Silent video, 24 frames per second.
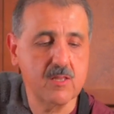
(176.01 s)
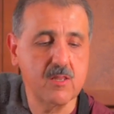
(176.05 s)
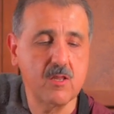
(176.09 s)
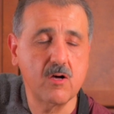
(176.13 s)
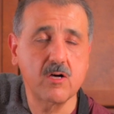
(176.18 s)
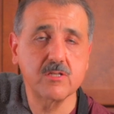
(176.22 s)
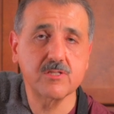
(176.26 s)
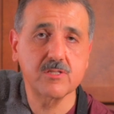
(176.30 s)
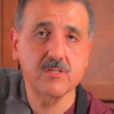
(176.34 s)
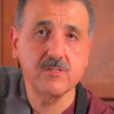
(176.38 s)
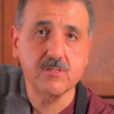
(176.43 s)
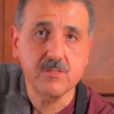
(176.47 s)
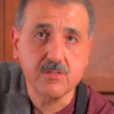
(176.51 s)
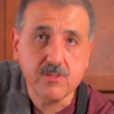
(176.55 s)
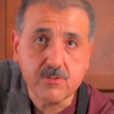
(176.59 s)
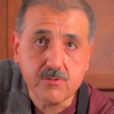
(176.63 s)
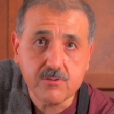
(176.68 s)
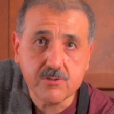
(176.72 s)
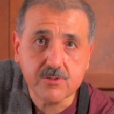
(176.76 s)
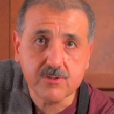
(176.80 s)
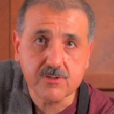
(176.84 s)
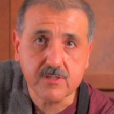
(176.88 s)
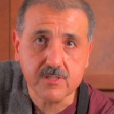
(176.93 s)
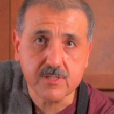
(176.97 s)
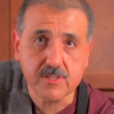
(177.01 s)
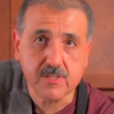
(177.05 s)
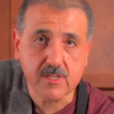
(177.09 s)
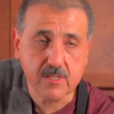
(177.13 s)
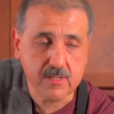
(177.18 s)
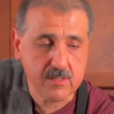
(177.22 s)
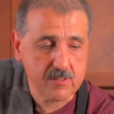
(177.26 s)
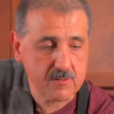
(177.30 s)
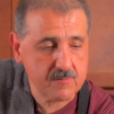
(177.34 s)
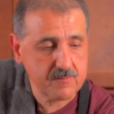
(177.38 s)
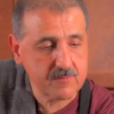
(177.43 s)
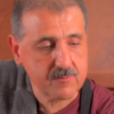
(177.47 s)
Lots of nutrients in
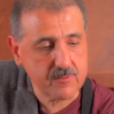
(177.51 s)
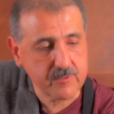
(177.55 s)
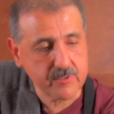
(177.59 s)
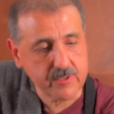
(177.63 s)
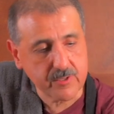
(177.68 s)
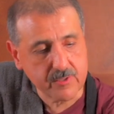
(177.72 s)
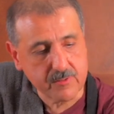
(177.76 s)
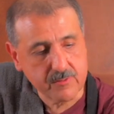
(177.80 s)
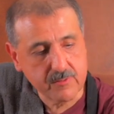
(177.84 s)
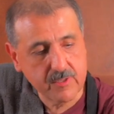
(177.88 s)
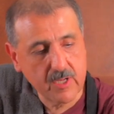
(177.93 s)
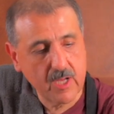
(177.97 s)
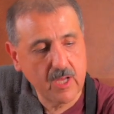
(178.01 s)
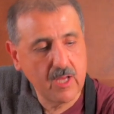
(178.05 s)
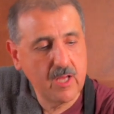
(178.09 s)
there for you.